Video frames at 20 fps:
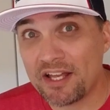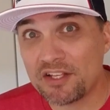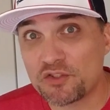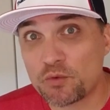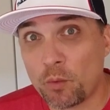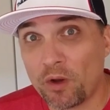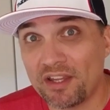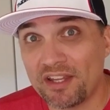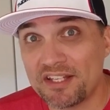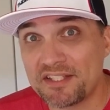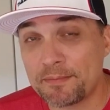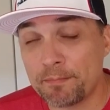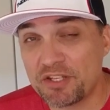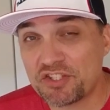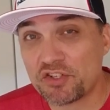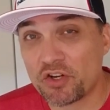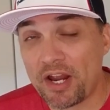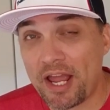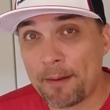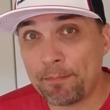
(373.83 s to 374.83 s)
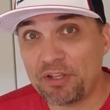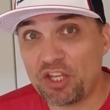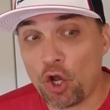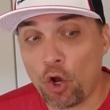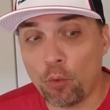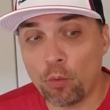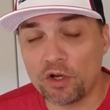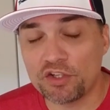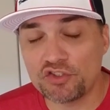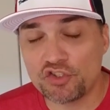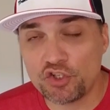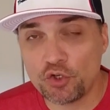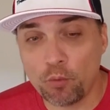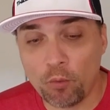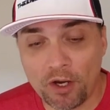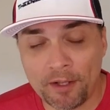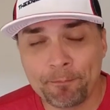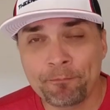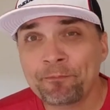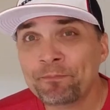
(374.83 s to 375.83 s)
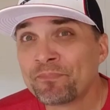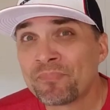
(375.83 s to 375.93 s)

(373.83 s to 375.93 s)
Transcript: as well as Mister Happy oh one two one.